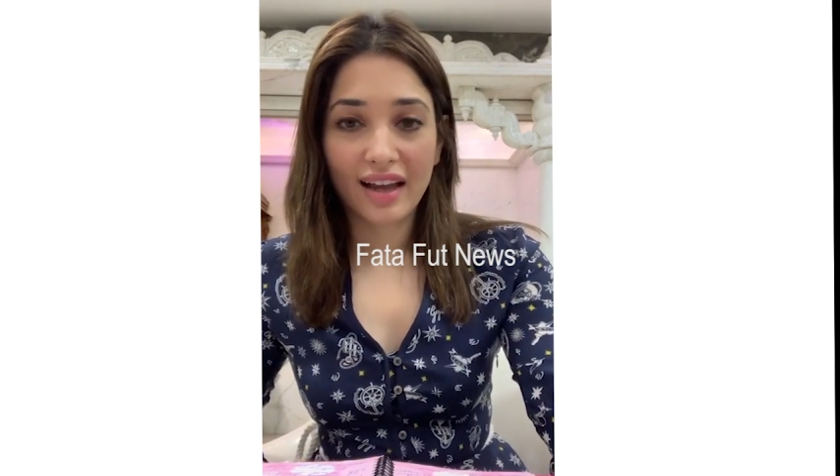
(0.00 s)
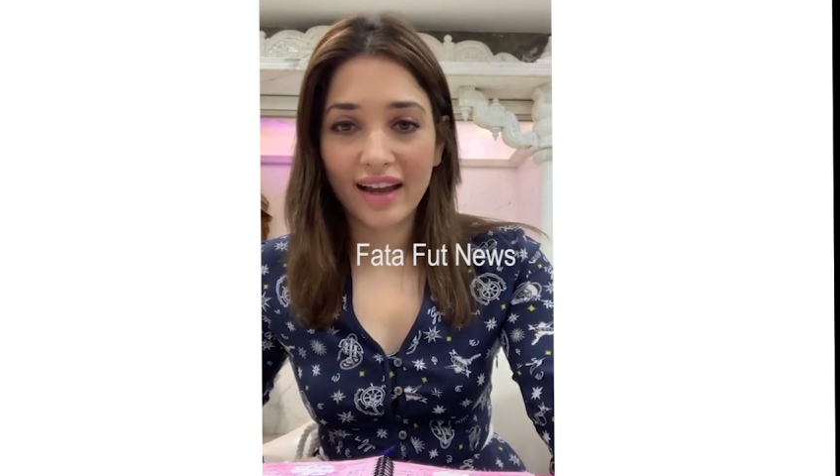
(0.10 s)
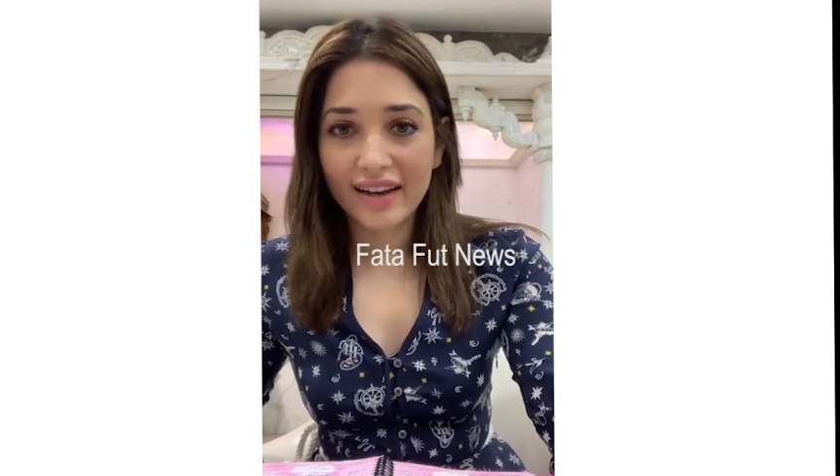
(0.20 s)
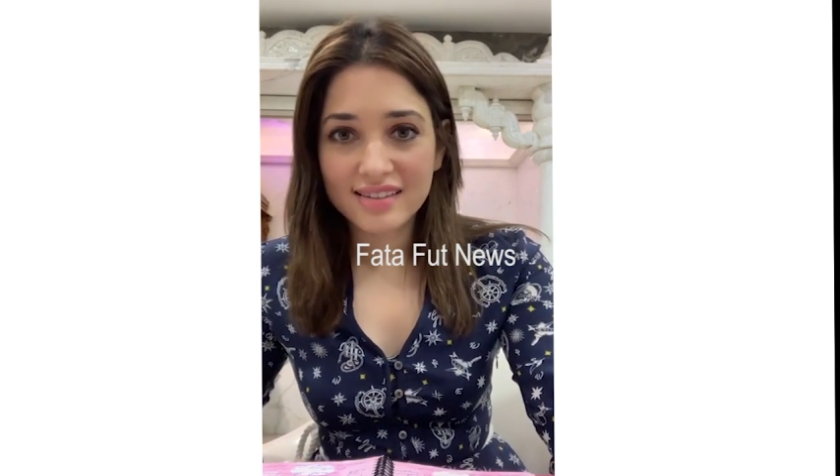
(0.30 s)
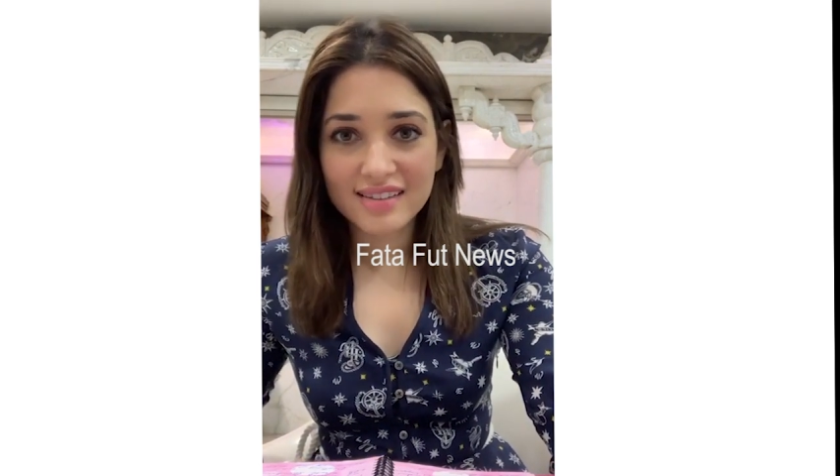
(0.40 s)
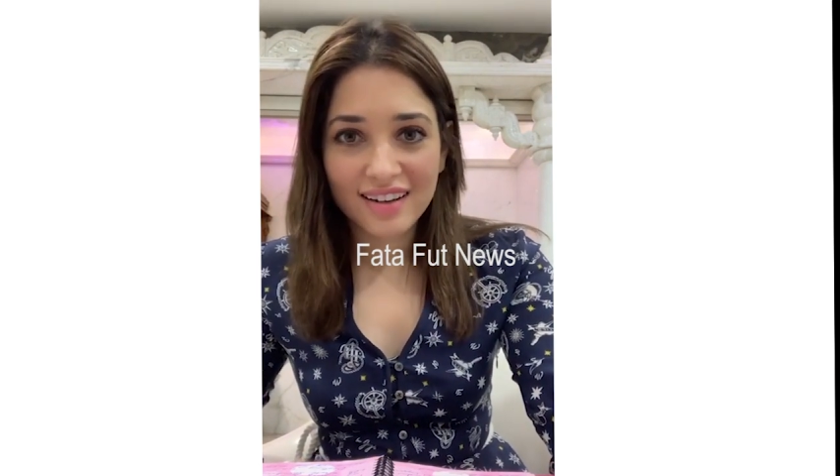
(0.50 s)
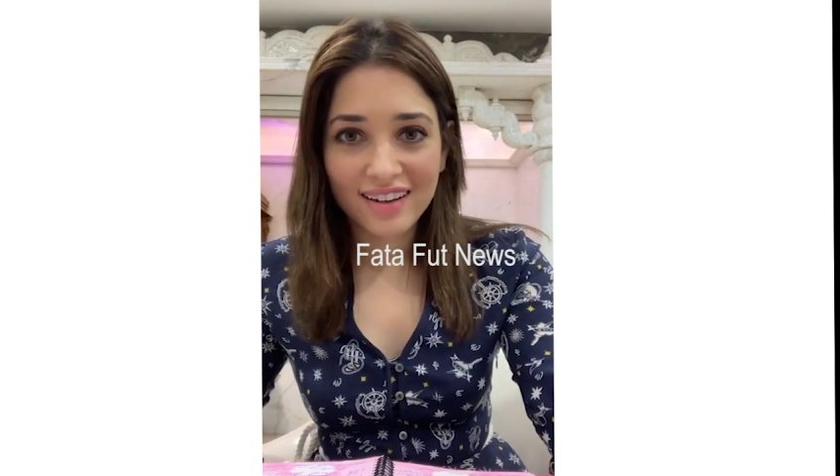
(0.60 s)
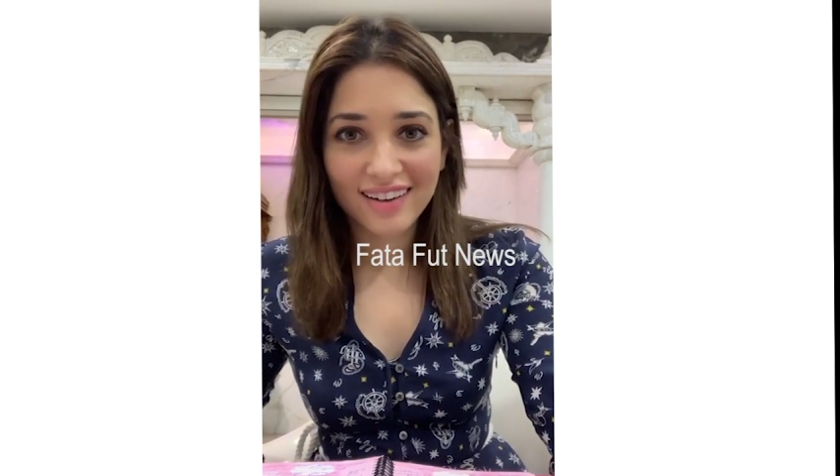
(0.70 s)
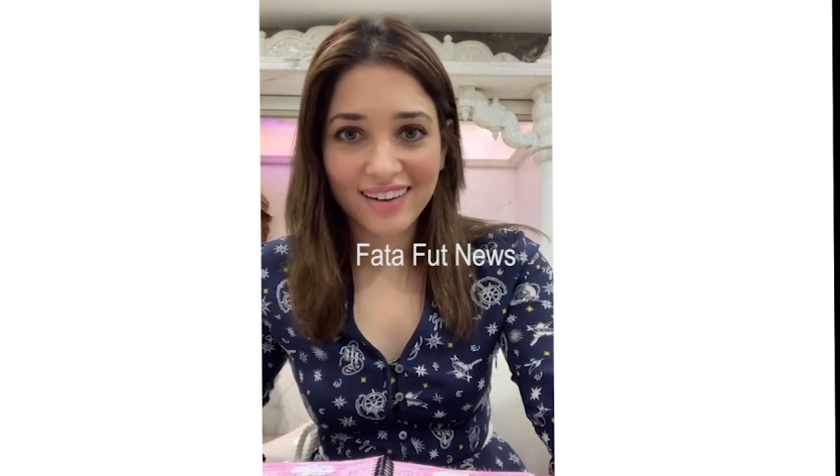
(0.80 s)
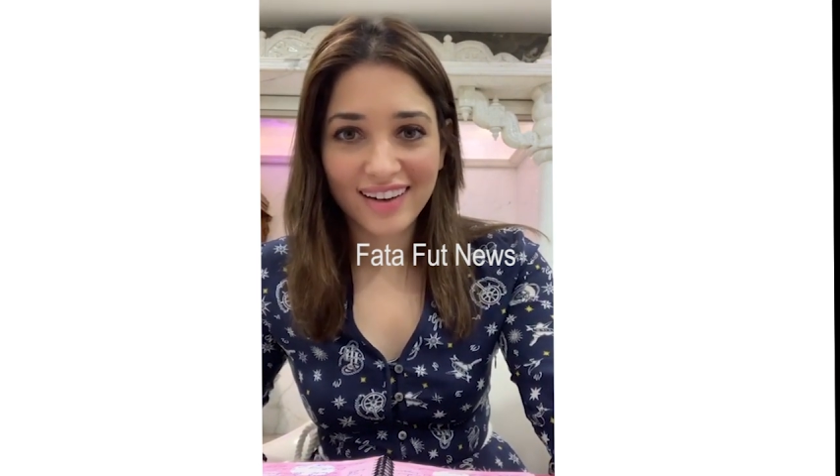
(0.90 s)
and
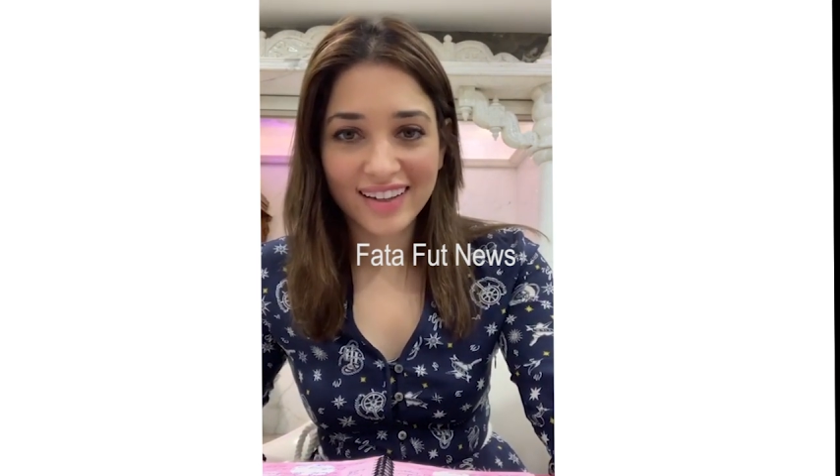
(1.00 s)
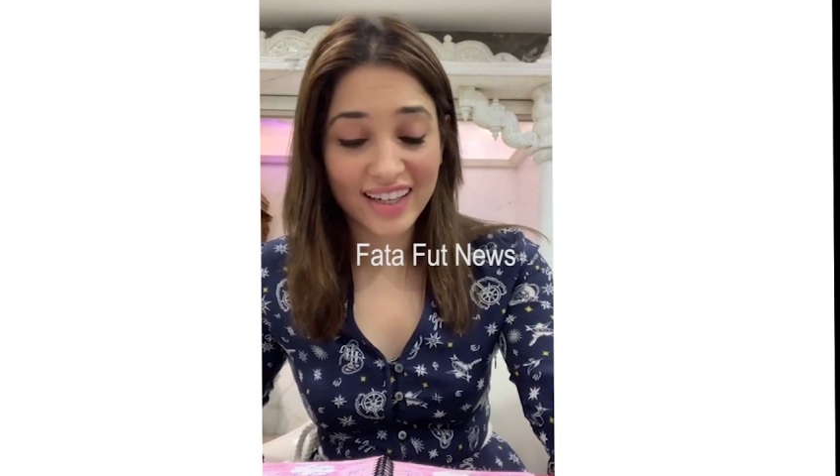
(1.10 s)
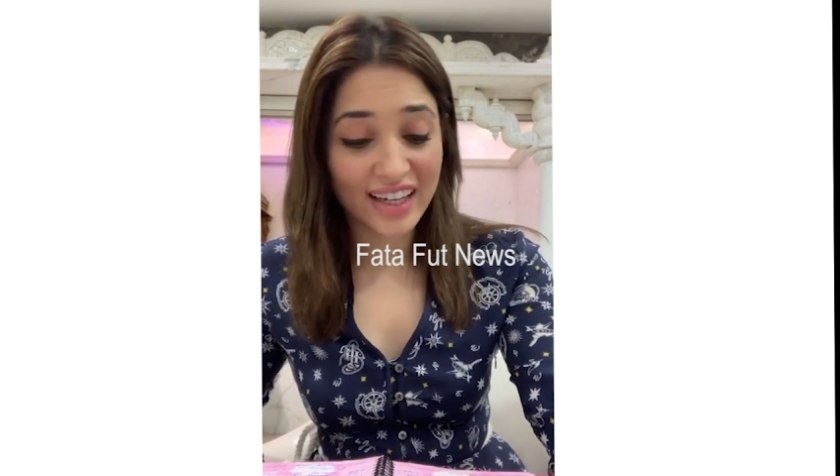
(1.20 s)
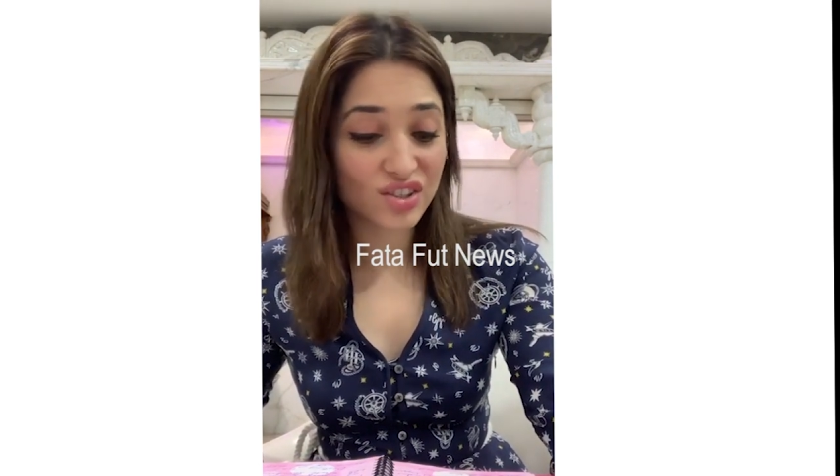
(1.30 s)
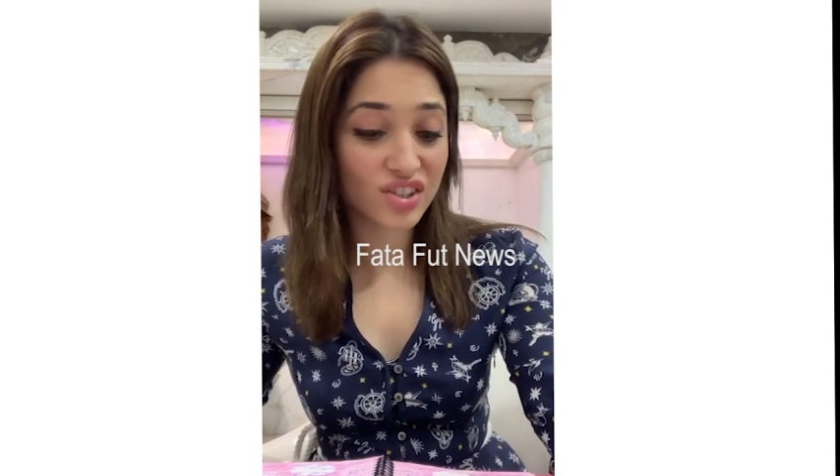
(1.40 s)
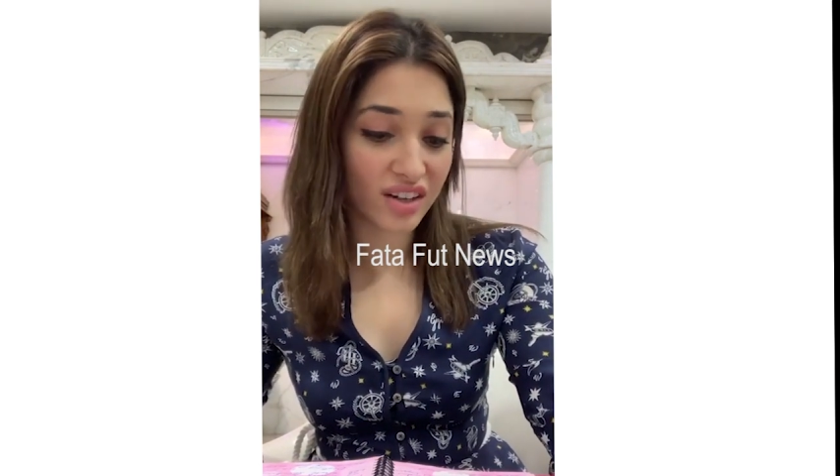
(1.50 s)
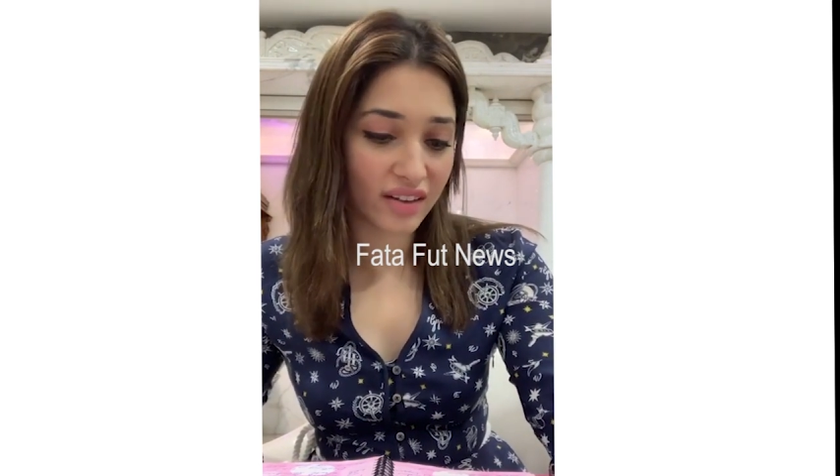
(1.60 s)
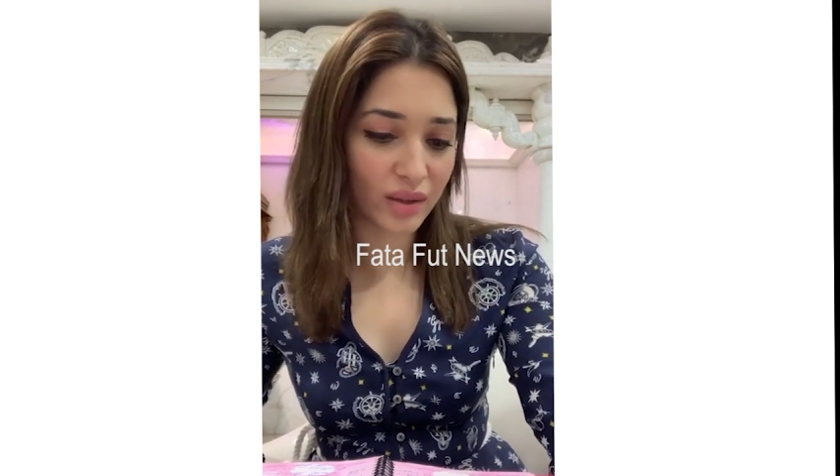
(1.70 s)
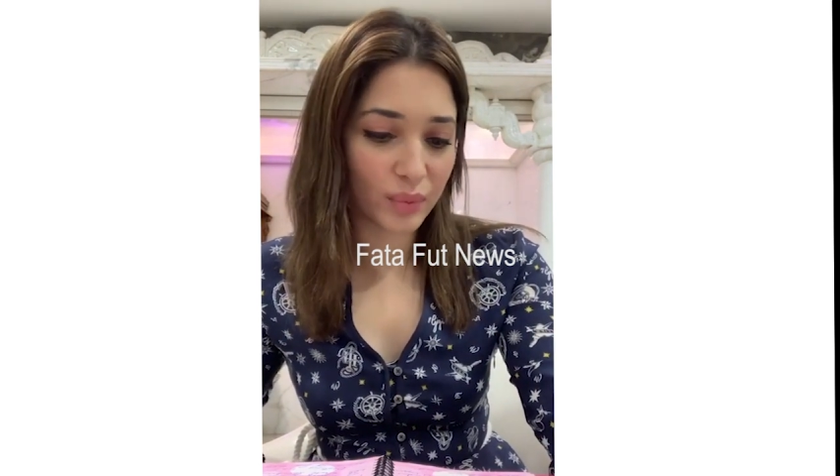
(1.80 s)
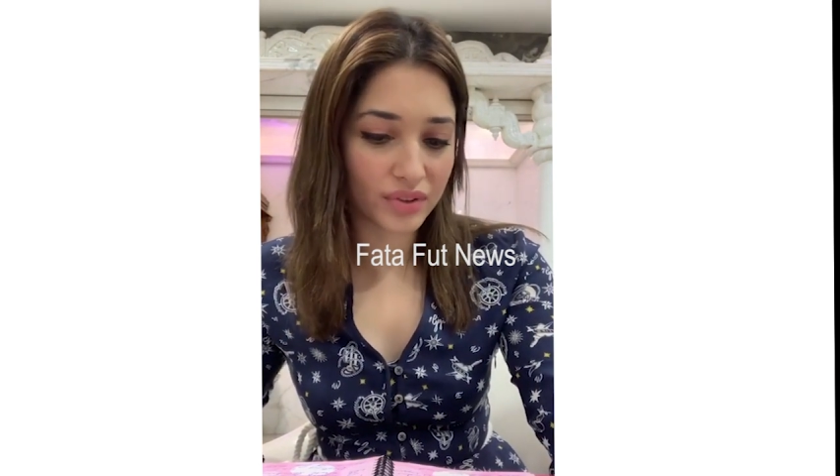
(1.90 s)
I can actually share
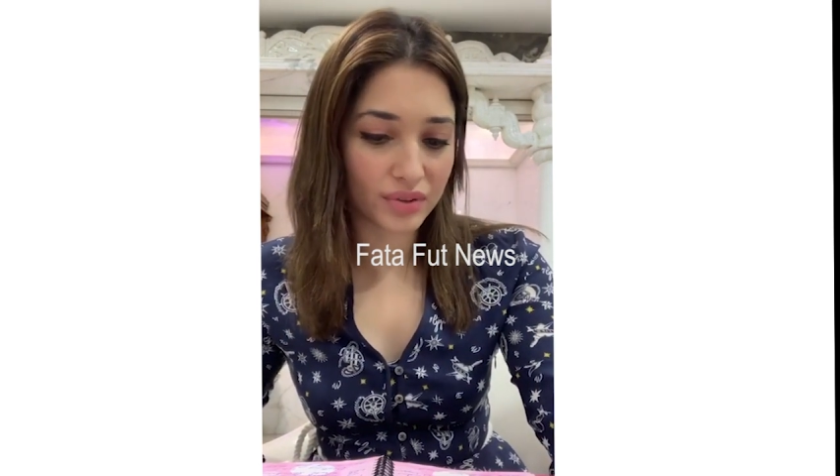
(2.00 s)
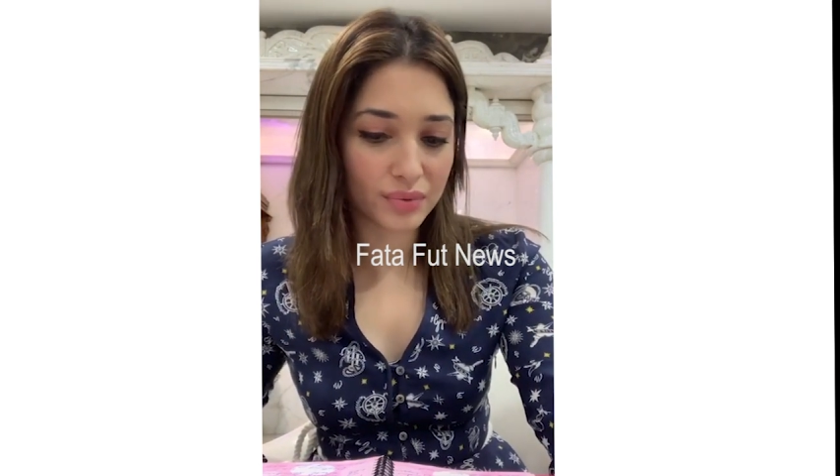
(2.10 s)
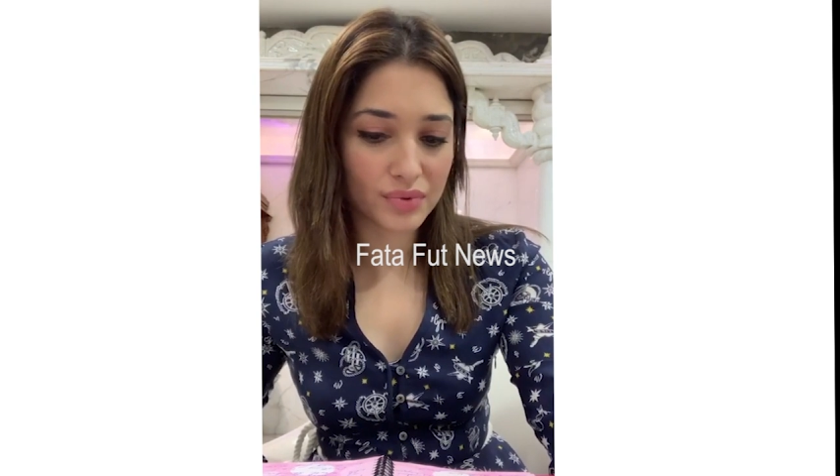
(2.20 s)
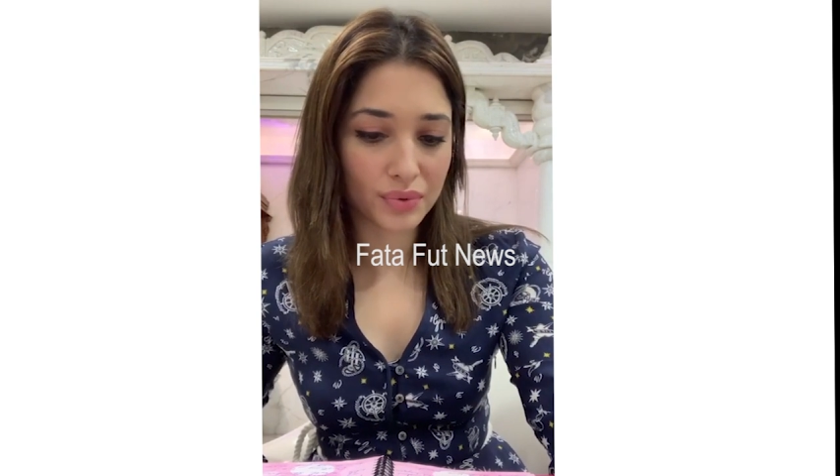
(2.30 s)
that with you.